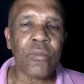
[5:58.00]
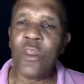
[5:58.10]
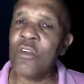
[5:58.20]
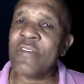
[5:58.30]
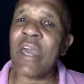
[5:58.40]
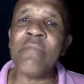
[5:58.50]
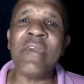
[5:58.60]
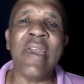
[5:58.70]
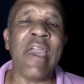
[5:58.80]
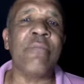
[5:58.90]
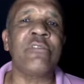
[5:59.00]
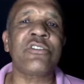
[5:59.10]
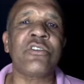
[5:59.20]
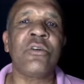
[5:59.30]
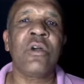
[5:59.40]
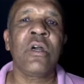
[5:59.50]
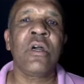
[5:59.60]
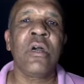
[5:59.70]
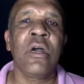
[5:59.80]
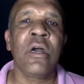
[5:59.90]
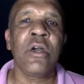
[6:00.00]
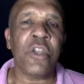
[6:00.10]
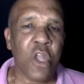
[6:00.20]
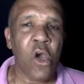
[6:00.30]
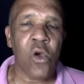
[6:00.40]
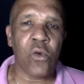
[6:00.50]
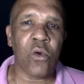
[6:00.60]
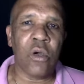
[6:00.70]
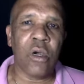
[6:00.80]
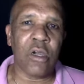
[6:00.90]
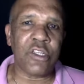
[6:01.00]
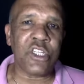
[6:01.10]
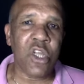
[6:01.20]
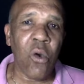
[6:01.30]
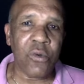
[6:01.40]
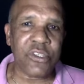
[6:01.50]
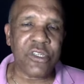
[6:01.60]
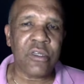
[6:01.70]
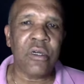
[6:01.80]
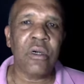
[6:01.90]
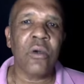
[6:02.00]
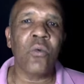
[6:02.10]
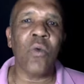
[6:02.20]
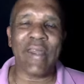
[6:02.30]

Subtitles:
You've got to be able to know or note what